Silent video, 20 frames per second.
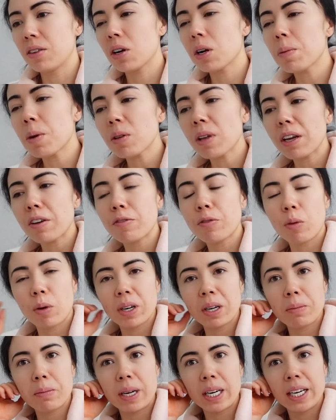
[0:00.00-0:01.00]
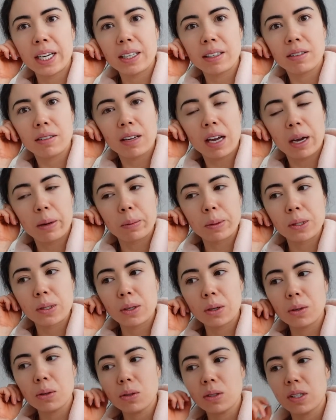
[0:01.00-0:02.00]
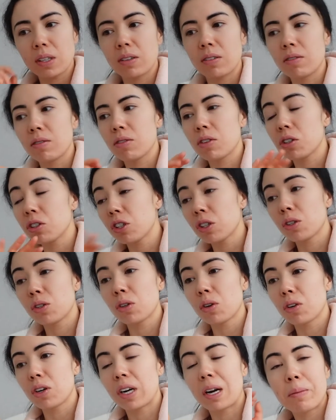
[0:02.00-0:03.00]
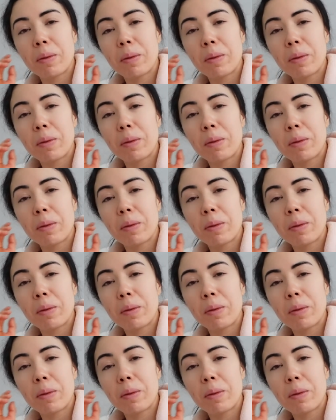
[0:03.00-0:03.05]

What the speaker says: They're about like 40 minute episodes, and they're just so good.